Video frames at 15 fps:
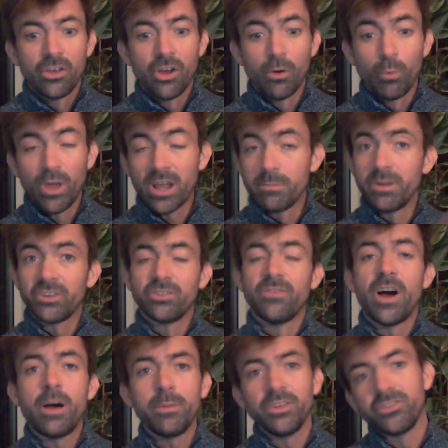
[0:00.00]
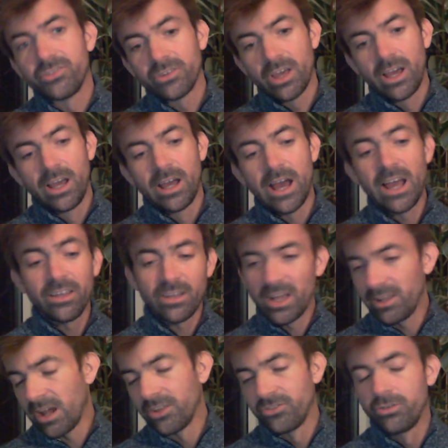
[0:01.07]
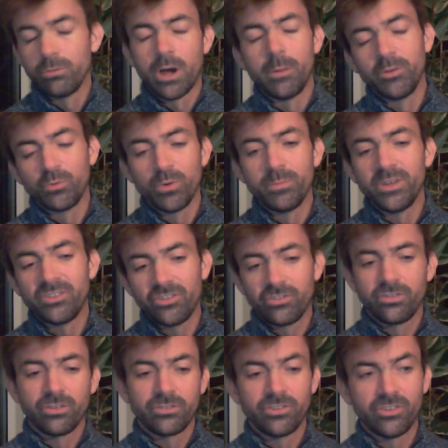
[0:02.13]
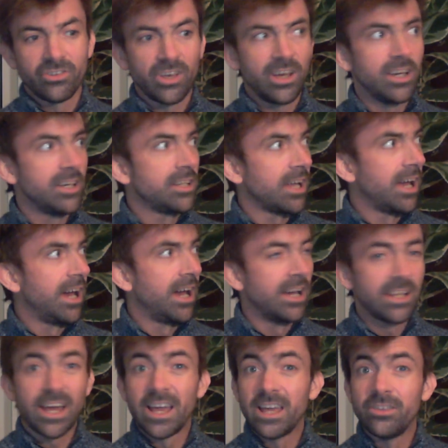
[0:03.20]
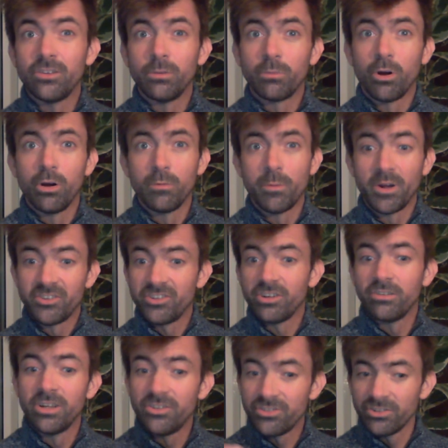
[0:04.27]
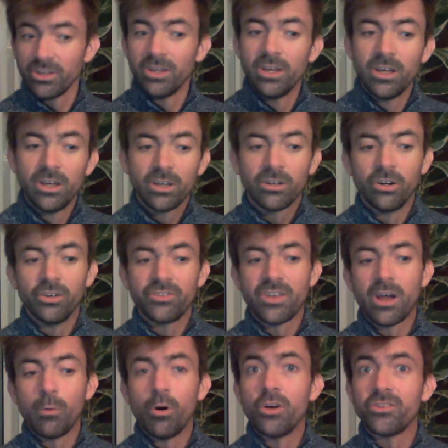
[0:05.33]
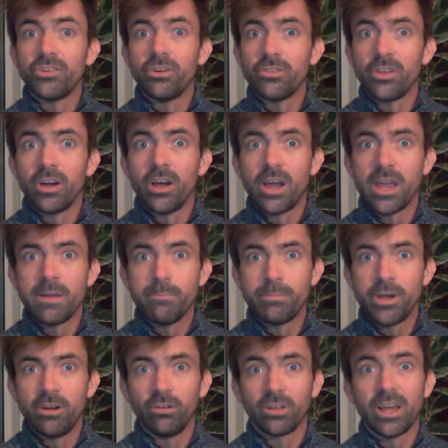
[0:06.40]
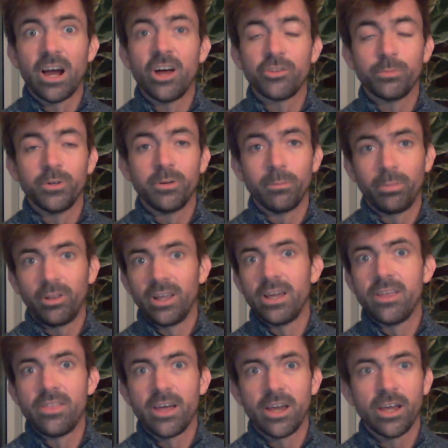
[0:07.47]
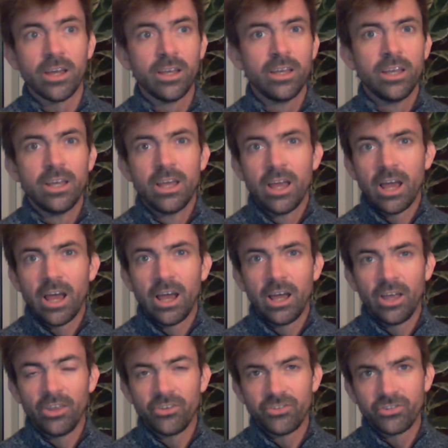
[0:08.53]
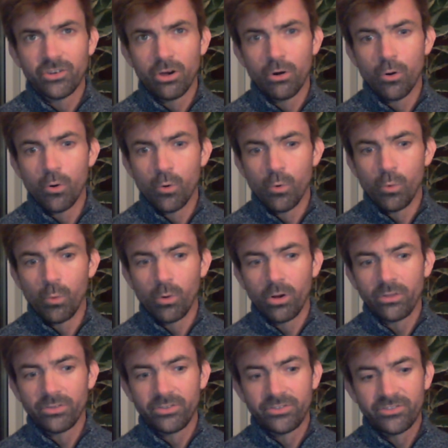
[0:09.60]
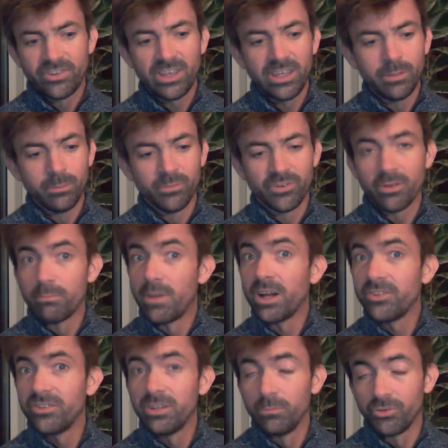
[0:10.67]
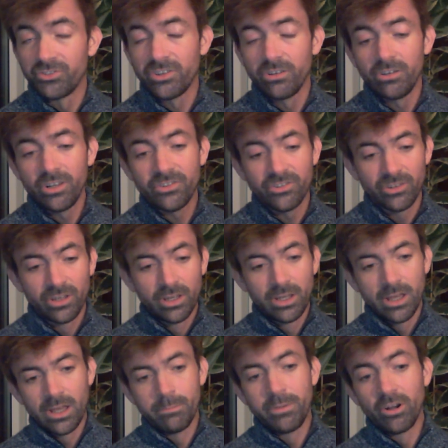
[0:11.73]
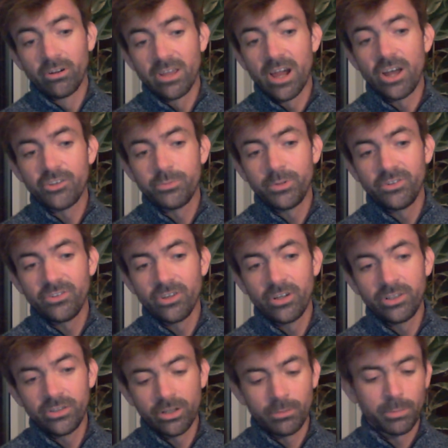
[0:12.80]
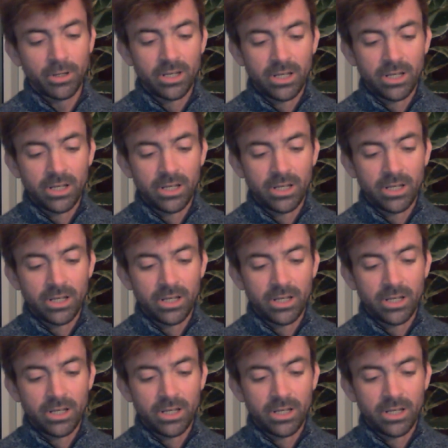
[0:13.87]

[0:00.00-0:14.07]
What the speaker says: we had a mix of armies. I had 2 armies with me to decide, and I ended up going with my Tyranids because there was another Imperial Guardsman player there. So, teams. My team was Tyranids, Imperial Guardsmen turned up,